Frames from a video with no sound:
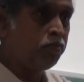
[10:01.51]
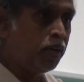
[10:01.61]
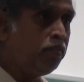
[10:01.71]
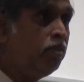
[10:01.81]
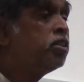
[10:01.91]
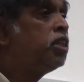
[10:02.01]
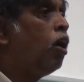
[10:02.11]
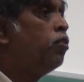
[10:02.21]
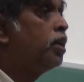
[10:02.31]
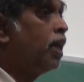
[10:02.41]
and we will see
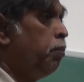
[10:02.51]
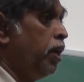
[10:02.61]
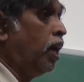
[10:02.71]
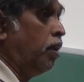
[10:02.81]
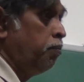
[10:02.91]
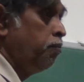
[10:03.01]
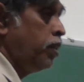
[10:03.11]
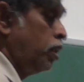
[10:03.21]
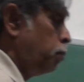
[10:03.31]
how that can be done. The